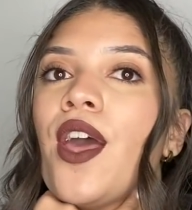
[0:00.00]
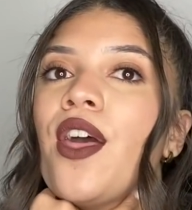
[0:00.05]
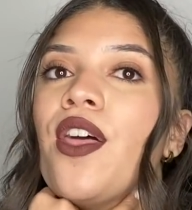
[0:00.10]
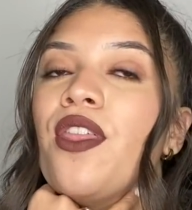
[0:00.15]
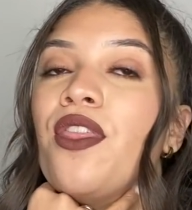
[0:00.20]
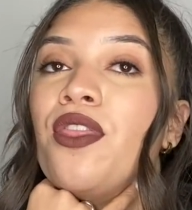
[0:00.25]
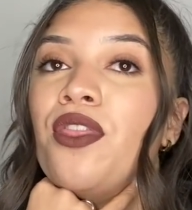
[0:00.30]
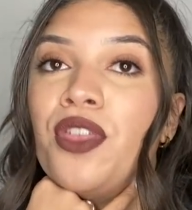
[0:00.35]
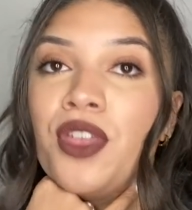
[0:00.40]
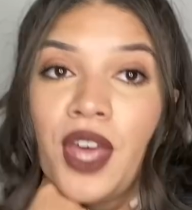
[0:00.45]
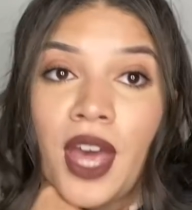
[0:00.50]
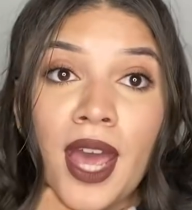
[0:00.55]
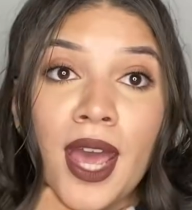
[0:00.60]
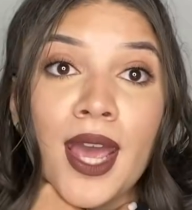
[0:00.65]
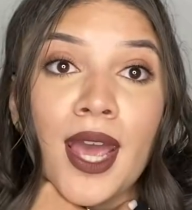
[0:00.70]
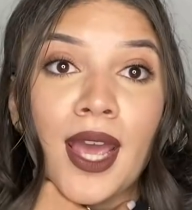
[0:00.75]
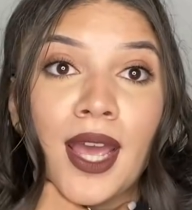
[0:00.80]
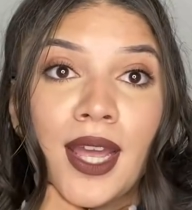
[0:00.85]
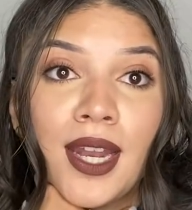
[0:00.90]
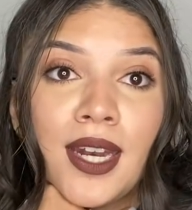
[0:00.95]

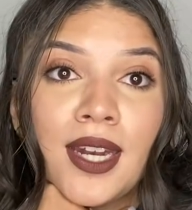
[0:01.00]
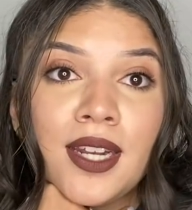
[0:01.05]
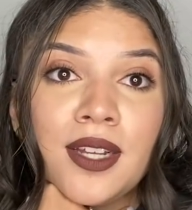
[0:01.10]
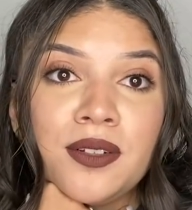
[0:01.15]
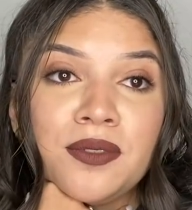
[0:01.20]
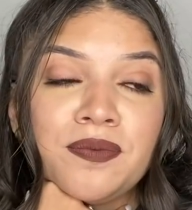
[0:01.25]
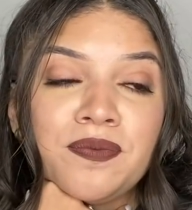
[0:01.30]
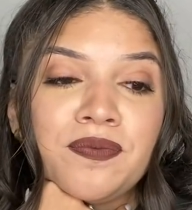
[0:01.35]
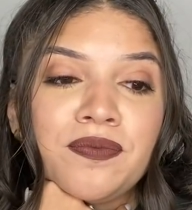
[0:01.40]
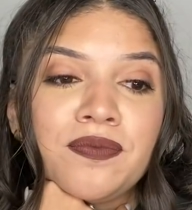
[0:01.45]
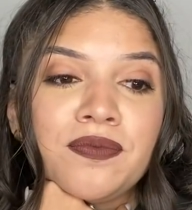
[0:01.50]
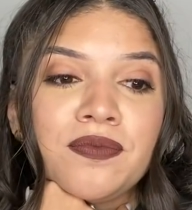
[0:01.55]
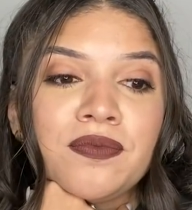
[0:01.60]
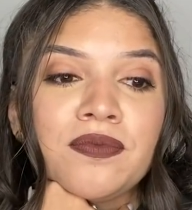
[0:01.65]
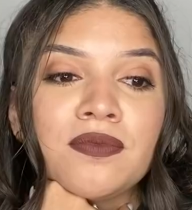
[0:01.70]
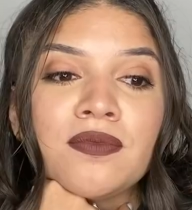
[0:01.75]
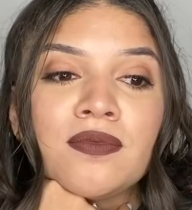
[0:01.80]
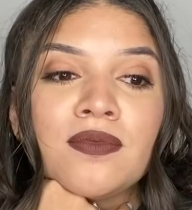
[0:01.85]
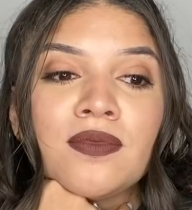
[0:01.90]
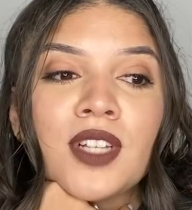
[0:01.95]
Then
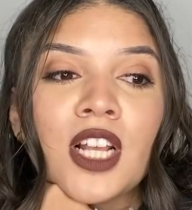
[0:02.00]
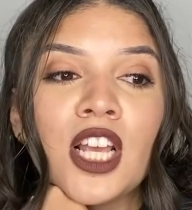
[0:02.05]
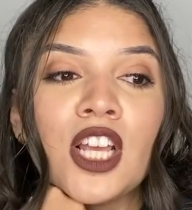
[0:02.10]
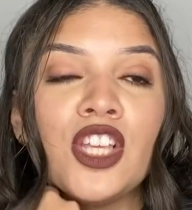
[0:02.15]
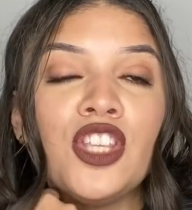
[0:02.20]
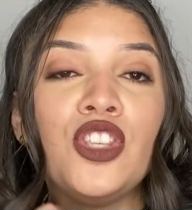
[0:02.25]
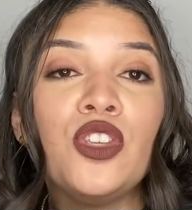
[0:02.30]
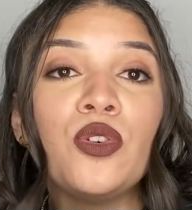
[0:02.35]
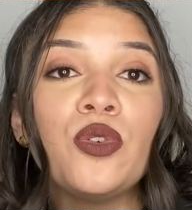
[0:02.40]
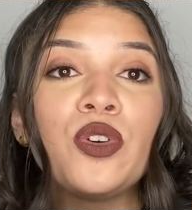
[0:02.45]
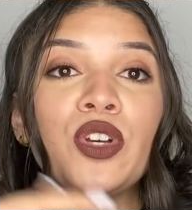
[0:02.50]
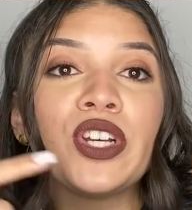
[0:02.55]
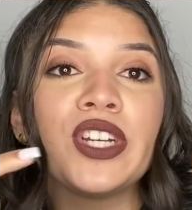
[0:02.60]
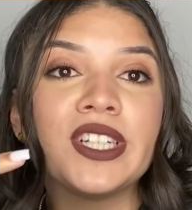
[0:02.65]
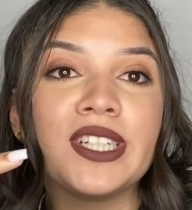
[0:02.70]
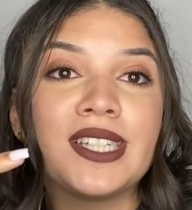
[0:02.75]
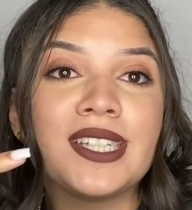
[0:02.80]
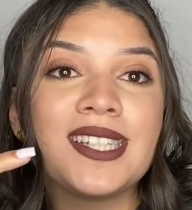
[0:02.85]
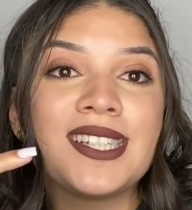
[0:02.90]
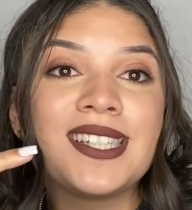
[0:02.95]
you
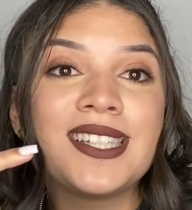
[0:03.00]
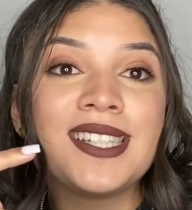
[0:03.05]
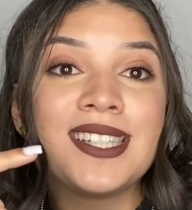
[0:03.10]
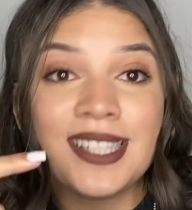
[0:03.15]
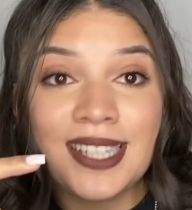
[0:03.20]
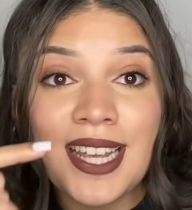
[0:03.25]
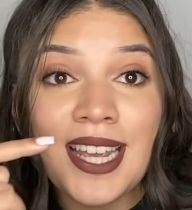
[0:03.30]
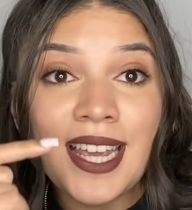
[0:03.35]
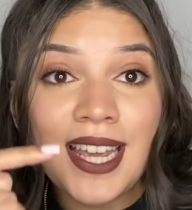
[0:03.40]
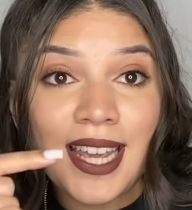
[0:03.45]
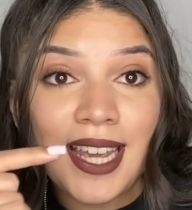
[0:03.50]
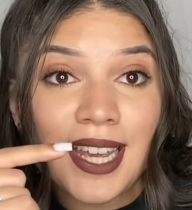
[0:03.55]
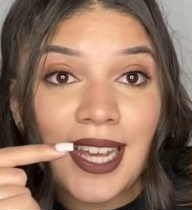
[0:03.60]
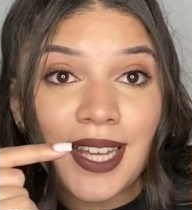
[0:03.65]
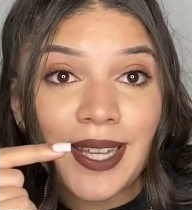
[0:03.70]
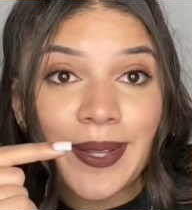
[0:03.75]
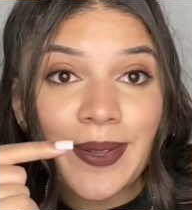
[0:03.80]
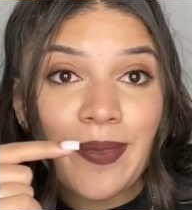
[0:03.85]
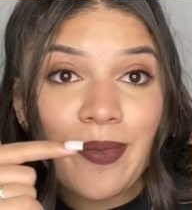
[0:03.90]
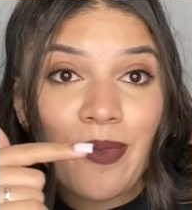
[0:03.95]
could
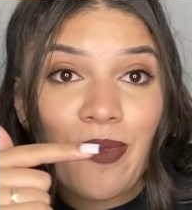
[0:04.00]
see,